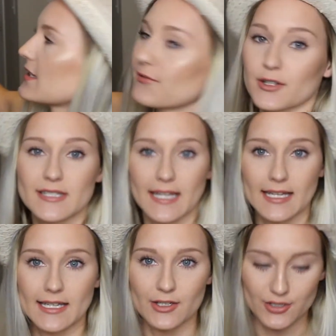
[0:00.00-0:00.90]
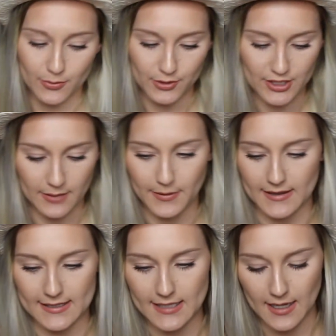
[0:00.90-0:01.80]
is the first thing in here, so we're just gonna
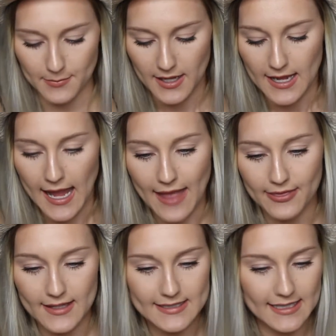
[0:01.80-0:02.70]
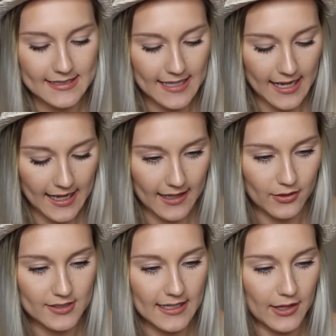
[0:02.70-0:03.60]
pick this up. And this is
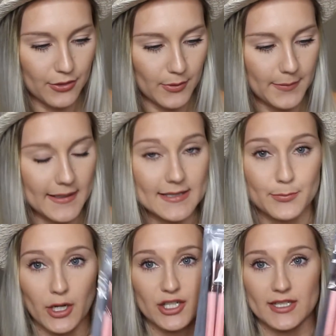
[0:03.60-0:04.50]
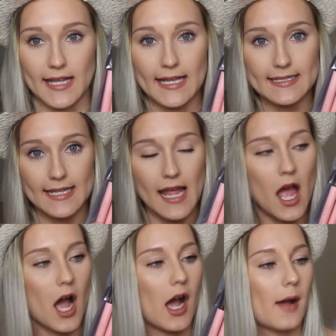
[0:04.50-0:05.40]
looks like a 3-piece brush set.
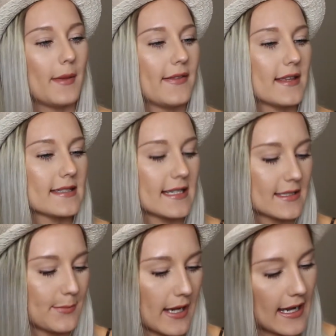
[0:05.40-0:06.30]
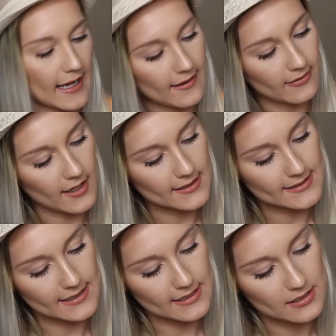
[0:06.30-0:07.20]
And this is by
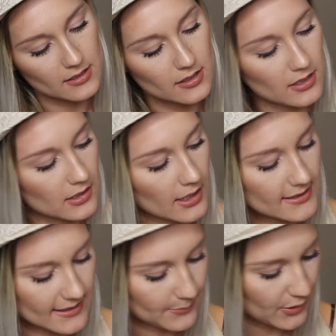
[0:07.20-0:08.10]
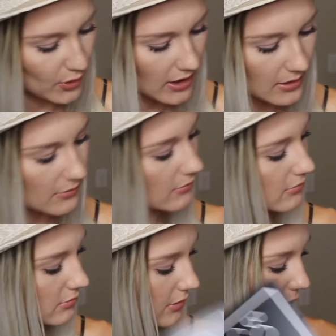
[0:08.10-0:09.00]
Luxy Beauty.
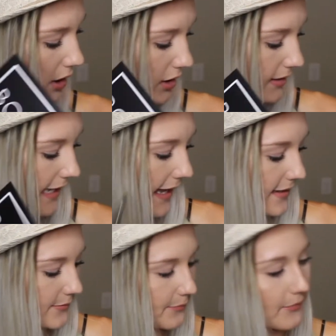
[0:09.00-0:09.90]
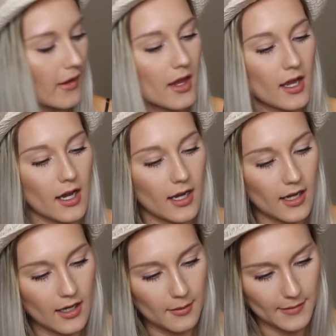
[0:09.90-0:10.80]
Yeah.
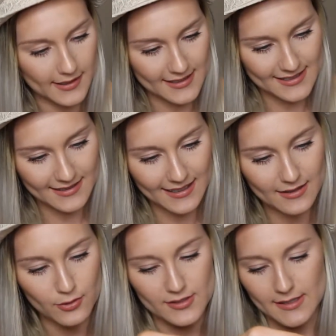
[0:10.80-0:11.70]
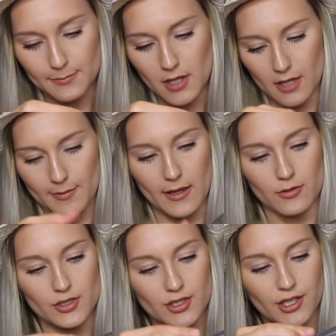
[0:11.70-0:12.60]
And it's in like a little Ziploc
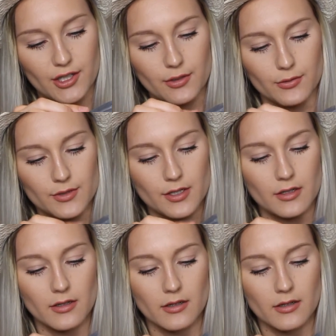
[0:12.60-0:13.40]
pouch. Cute.